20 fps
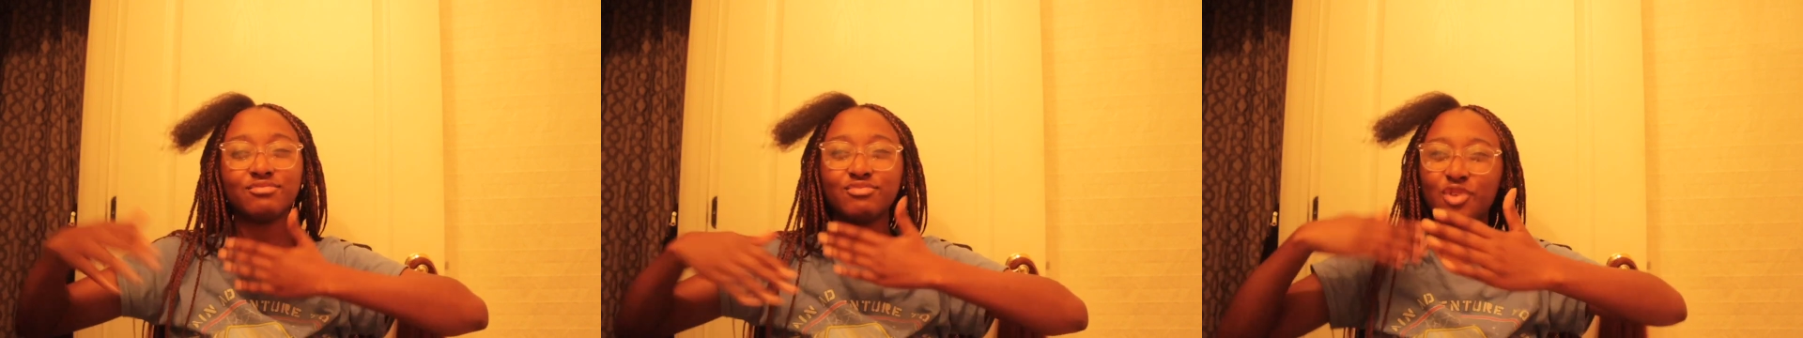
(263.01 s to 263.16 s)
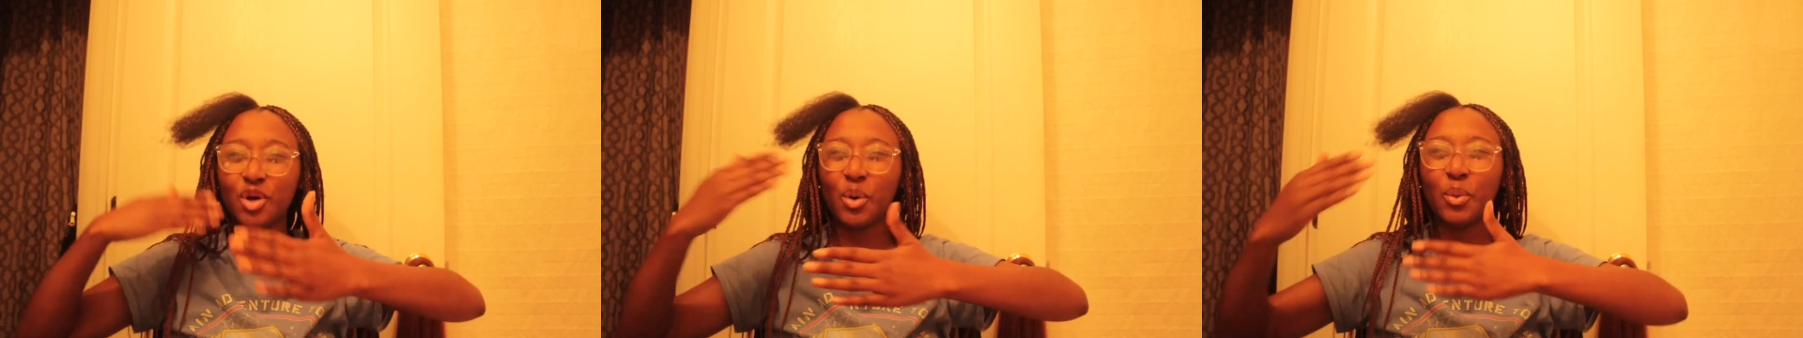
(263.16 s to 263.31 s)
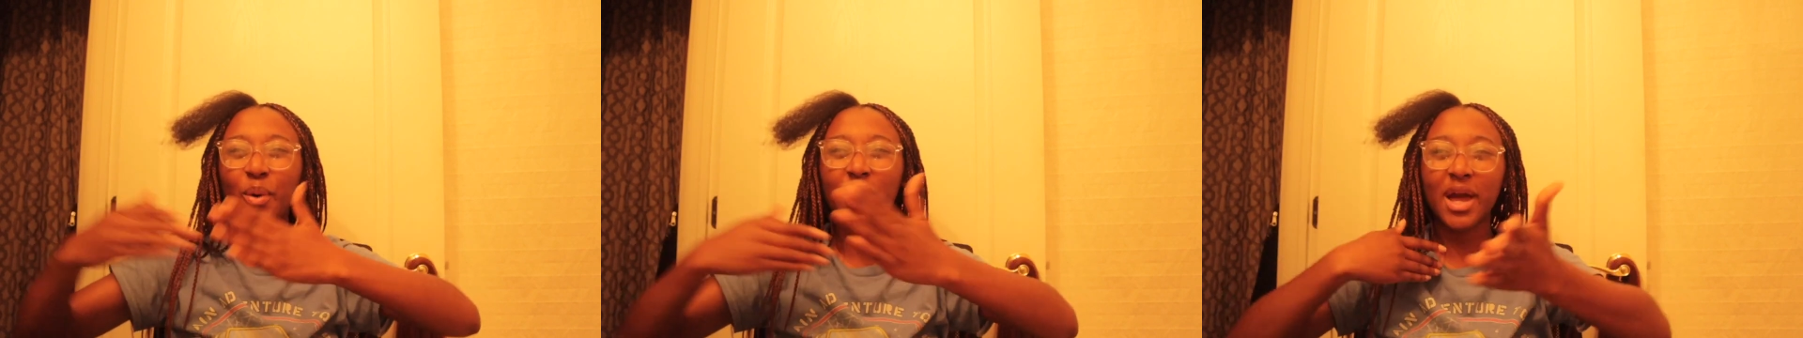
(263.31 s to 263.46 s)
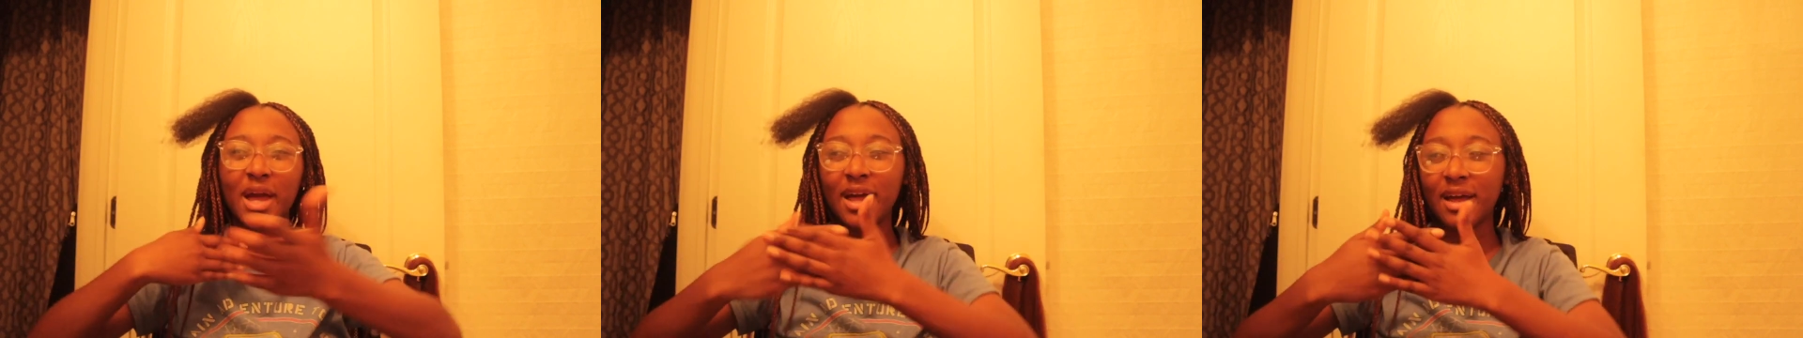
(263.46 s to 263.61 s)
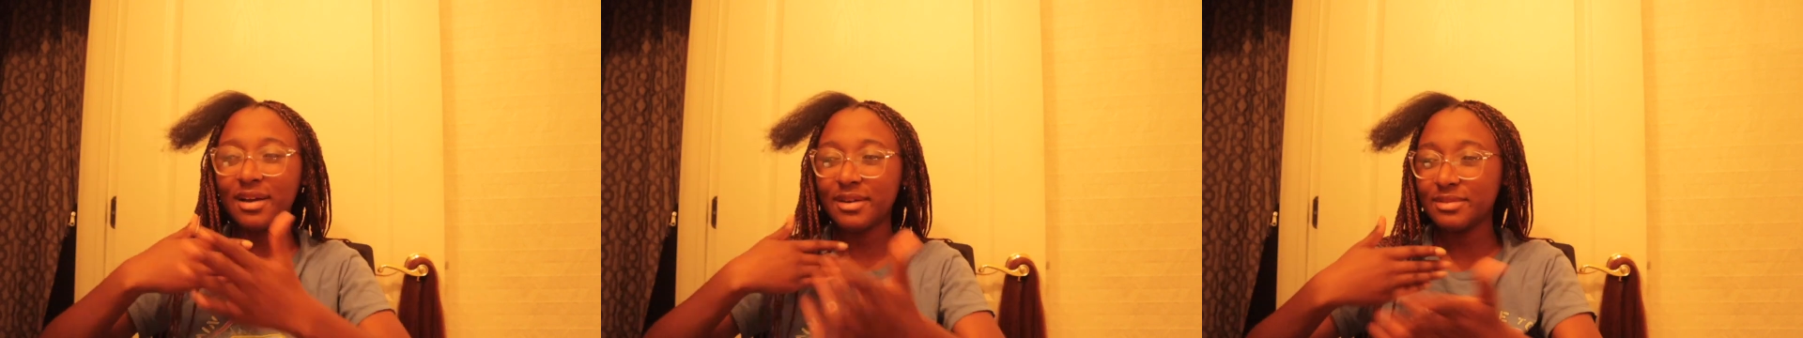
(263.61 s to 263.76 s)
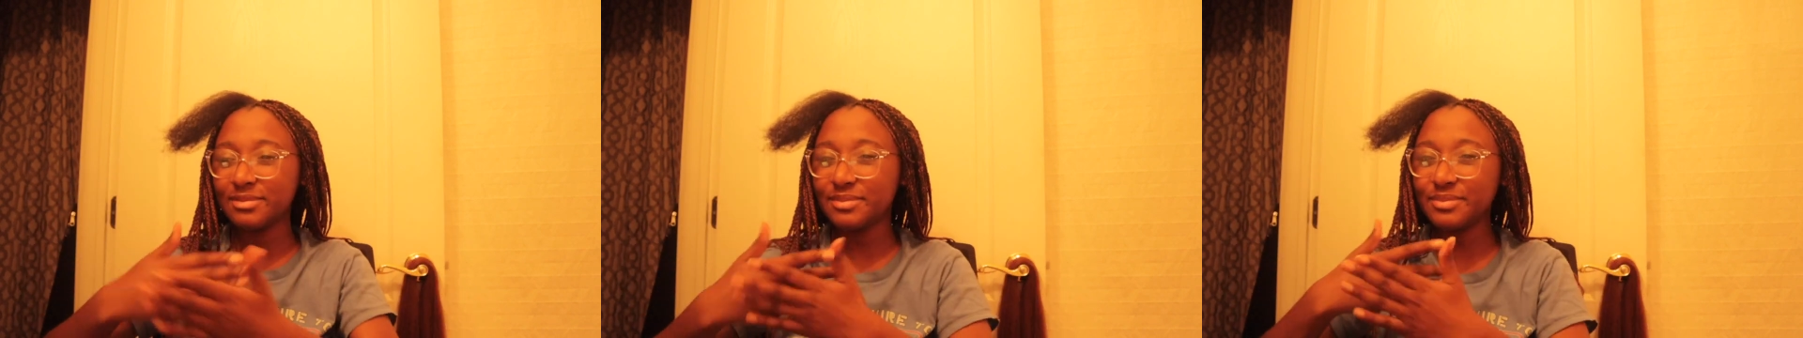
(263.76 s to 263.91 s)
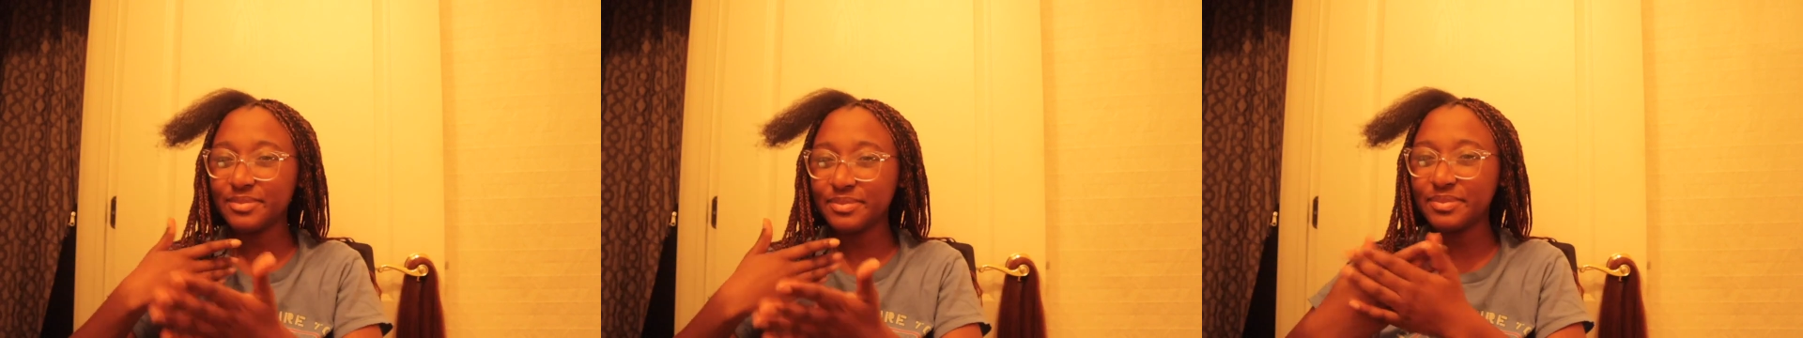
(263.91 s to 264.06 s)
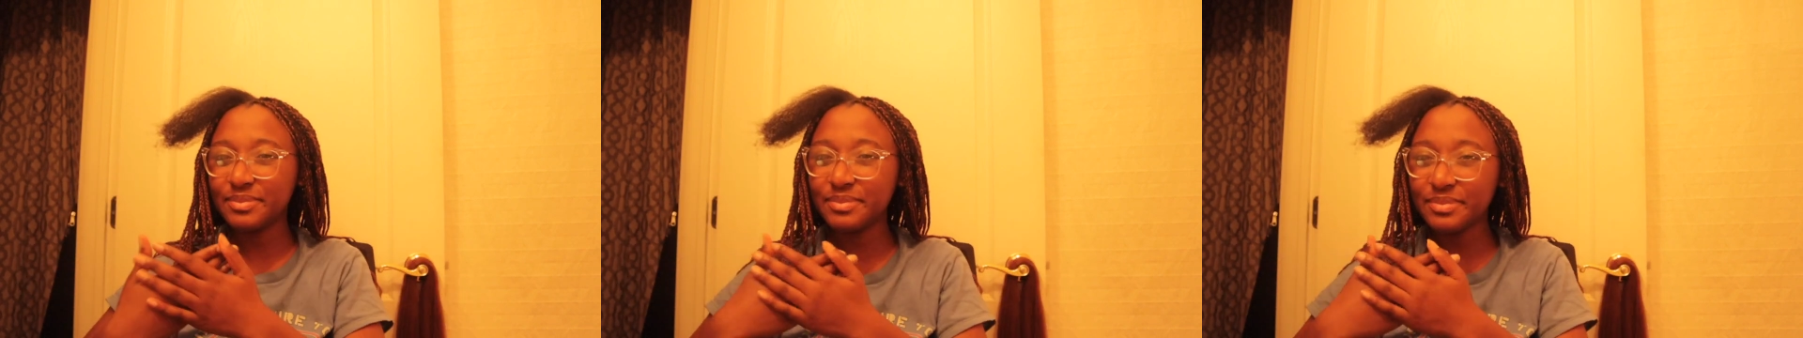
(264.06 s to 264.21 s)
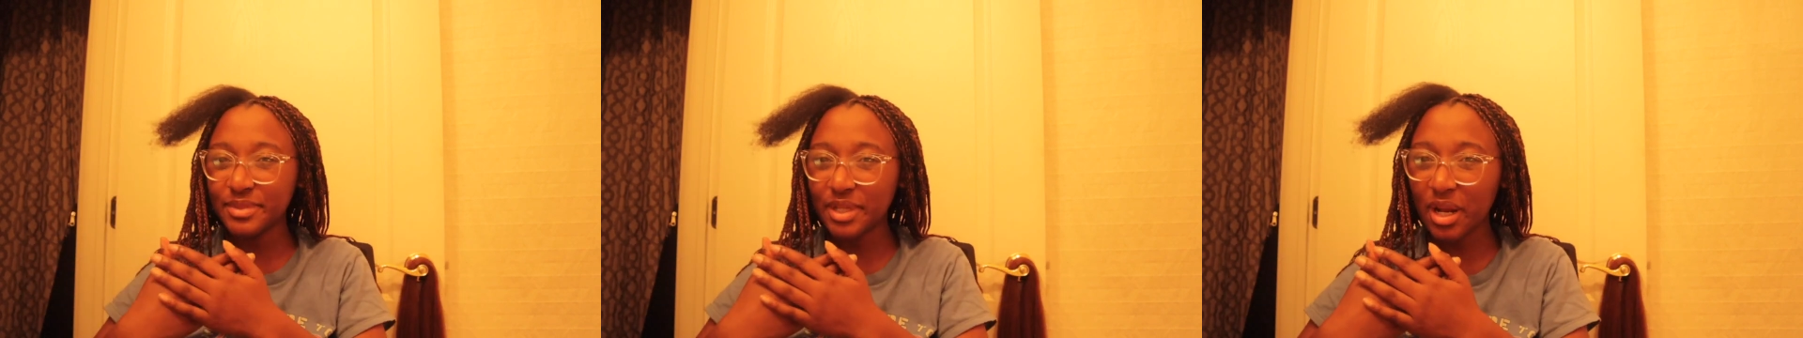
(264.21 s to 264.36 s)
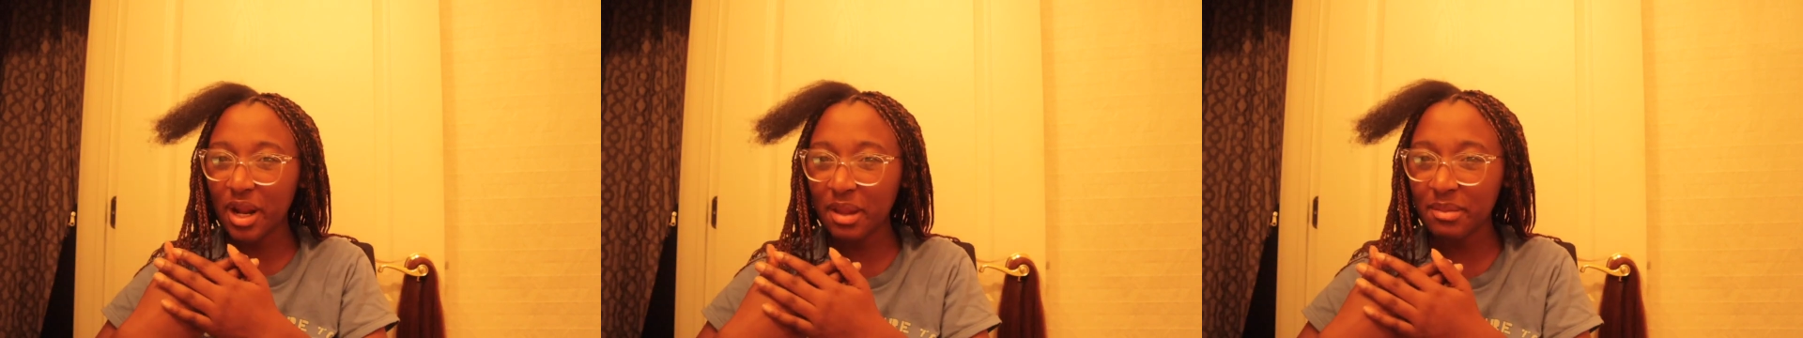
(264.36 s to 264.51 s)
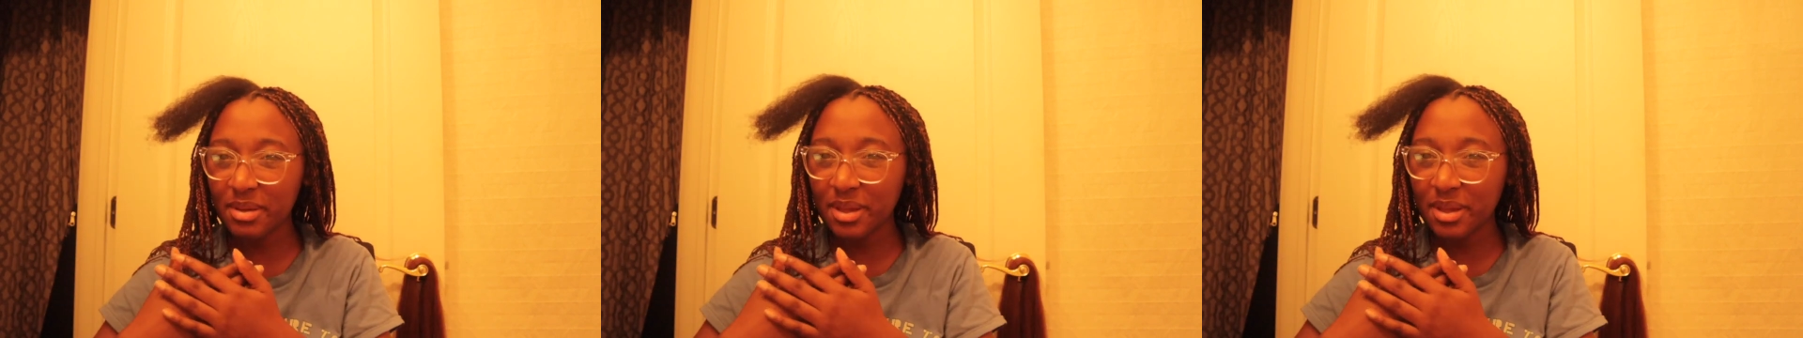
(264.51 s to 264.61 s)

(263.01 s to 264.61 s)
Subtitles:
quick, you know what I